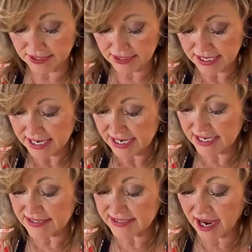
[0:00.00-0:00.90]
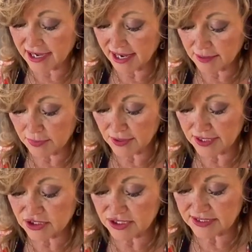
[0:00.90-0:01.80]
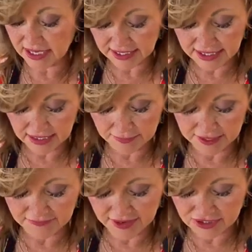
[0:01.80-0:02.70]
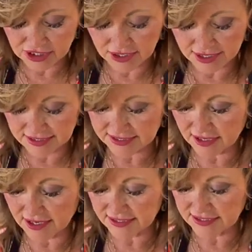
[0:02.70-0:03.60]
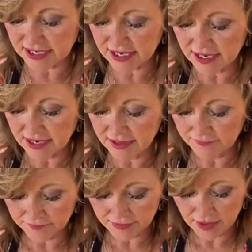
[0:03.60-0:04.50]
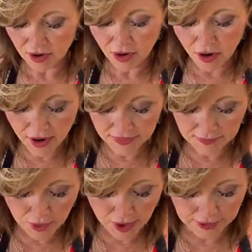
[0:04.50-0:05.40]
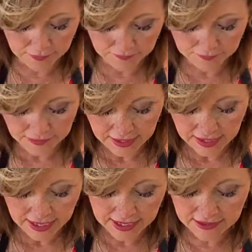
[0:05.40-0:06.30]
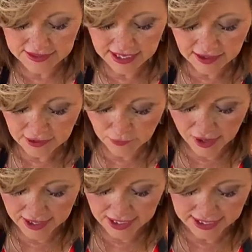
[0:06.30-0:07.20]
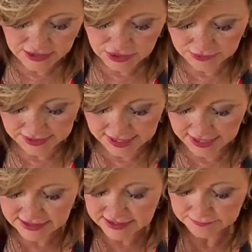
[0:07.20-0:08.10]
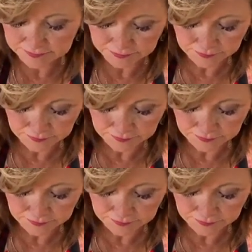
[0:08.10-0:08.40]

doing is I like putting just a little bit of enchilada sauce on the bottom. And I'll tell you why I like doing that.